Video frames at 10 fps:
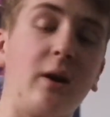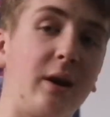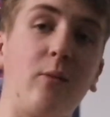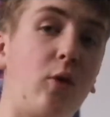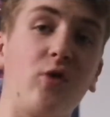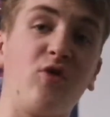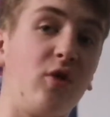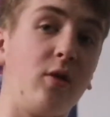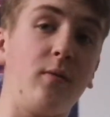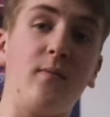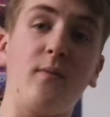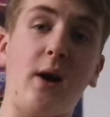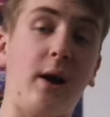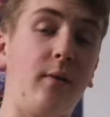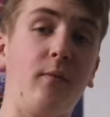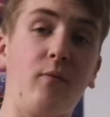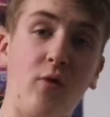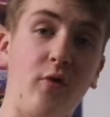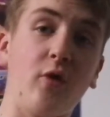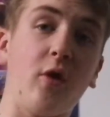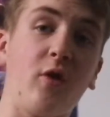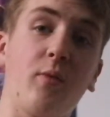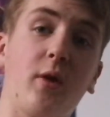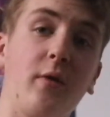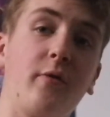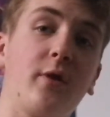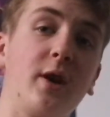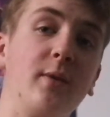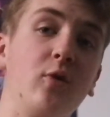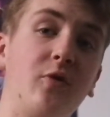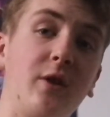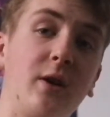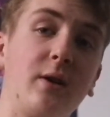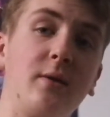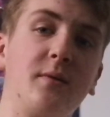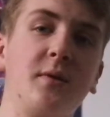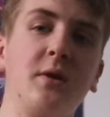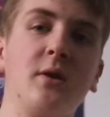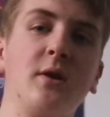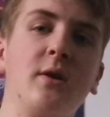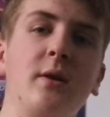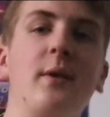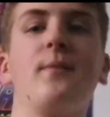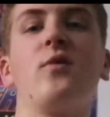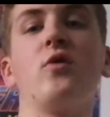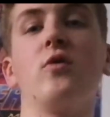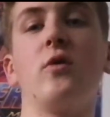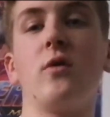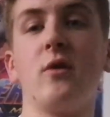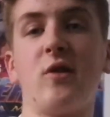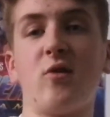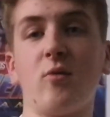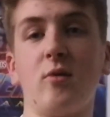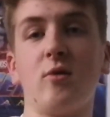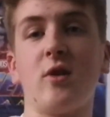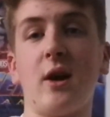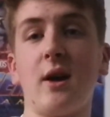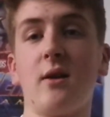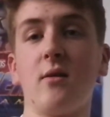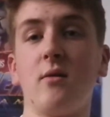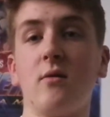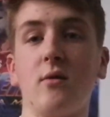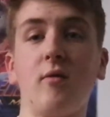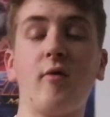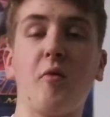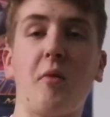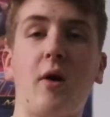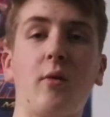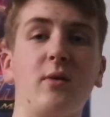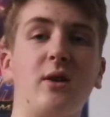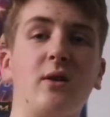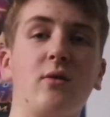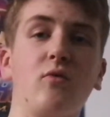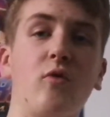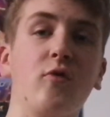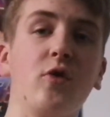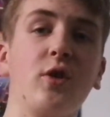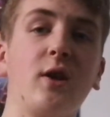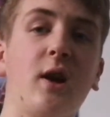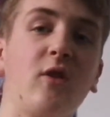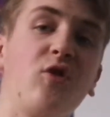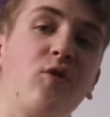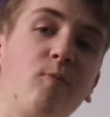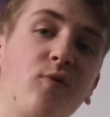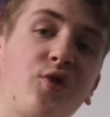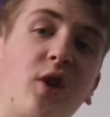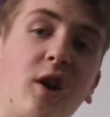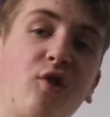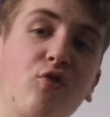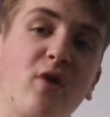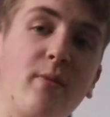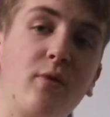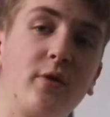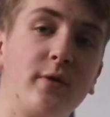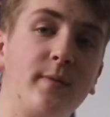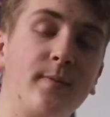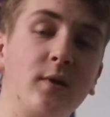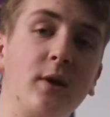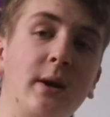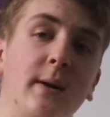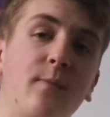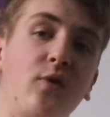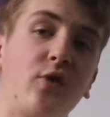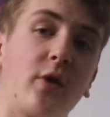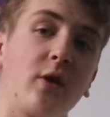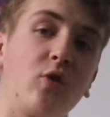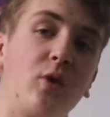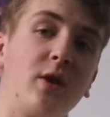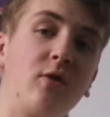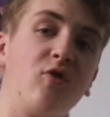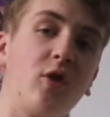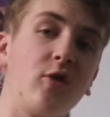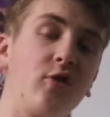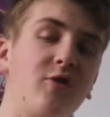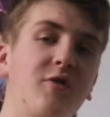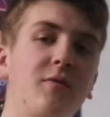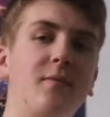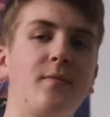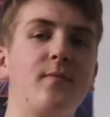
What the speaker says: I'd get watching it and review it as part of Friday movie night. So today, the film I'll be reviewing is Skyscraper, starring Dwayne Johnson,